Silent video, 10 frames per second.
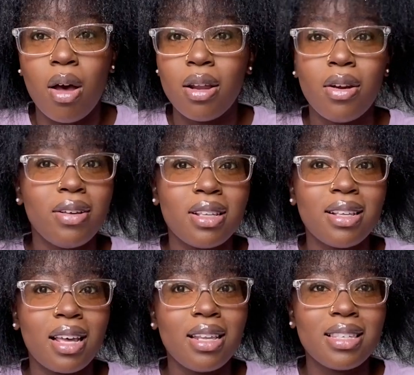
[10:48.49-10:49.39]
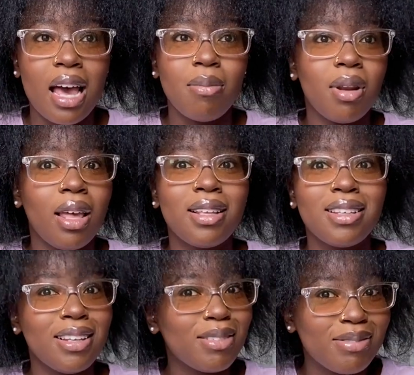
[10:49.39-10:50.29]
I know it sounds kind of sad, but like,
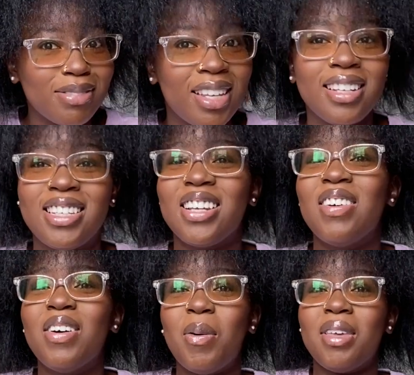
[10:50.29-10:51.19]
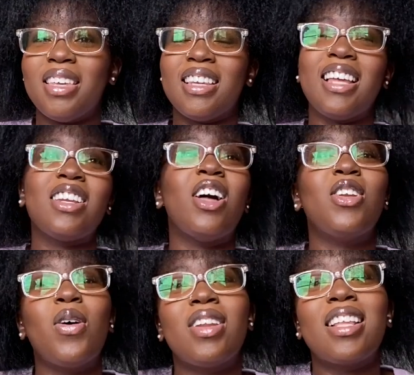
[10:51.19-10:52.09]
do you know what I mean? Like, not
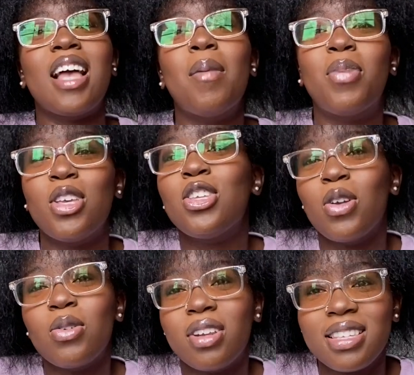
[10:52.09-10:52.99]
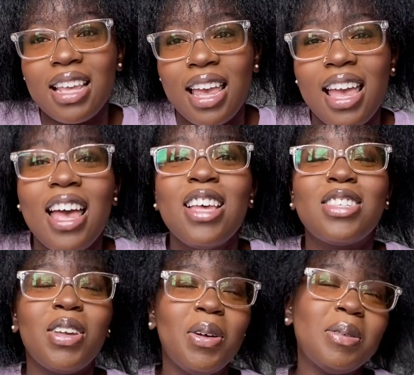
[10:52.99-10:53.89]
alone like that, but you know what I'm trying to say.
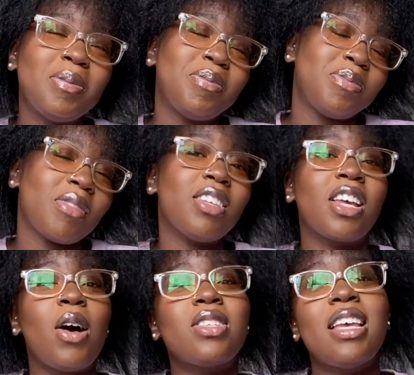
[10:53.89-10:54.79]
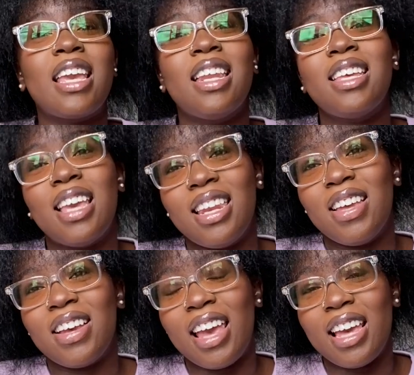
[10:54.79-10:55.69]
So the girls that get it,
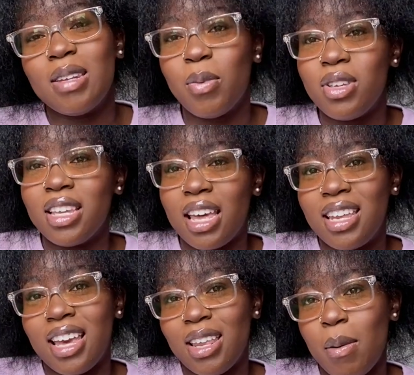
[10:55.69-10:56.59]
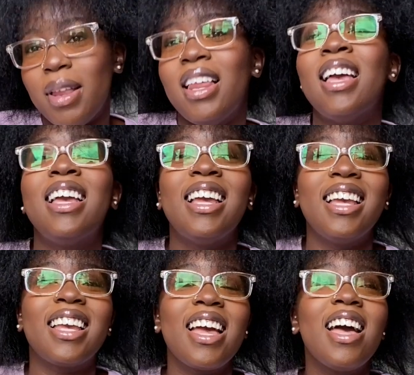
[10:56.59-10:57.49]
okay, and the boys that get it. But
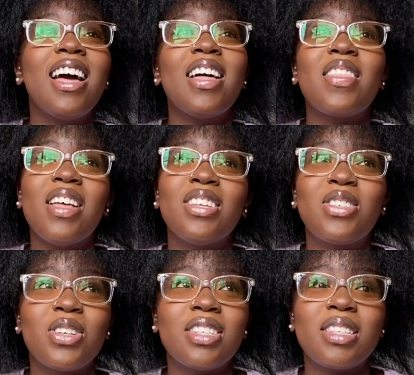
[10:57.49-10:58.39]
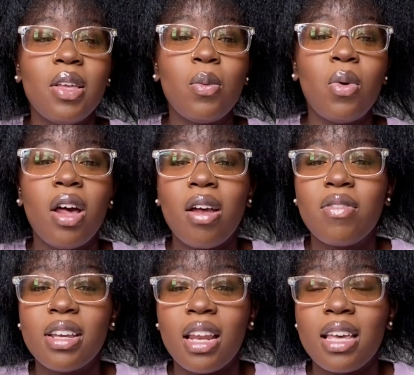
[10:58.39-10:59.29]
like, that's just why I
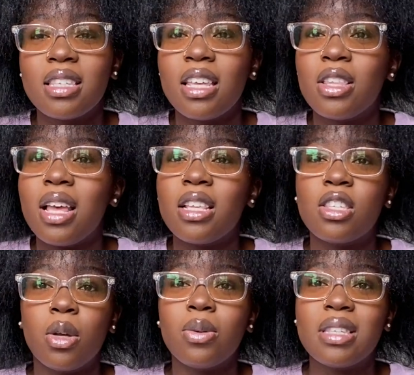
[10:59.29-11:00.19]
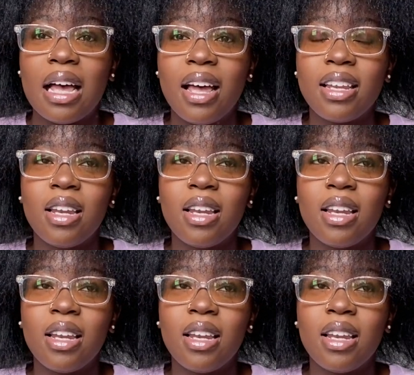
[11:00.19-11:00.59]
realized that that's so sad.